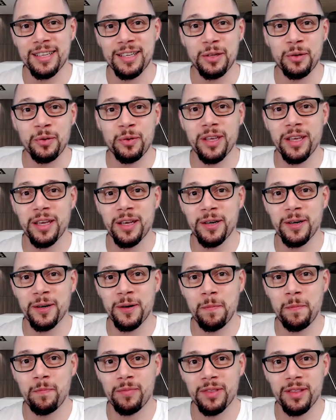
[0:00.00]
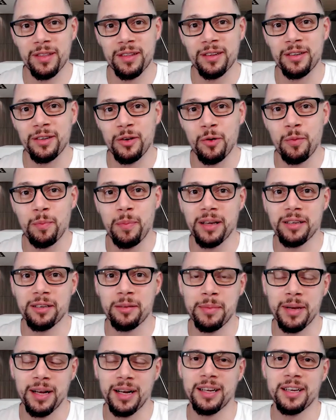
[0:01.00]
New year, new
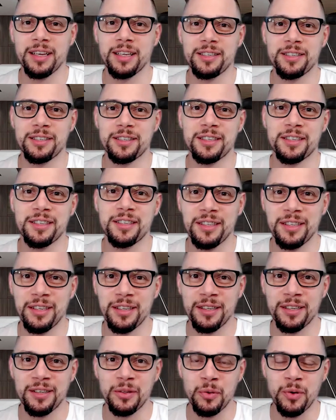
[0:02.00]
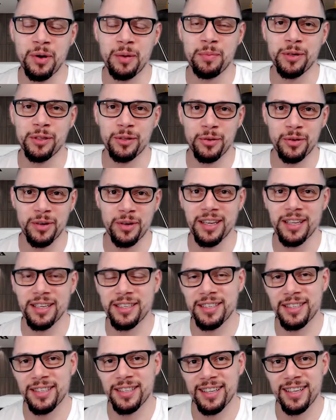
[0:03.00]
possibilities, new
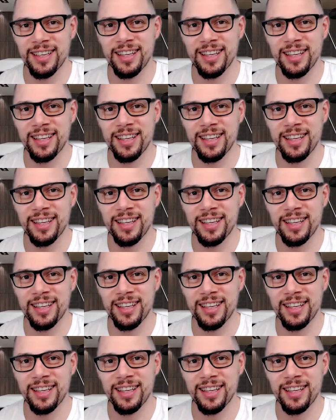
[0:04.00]
opportunities.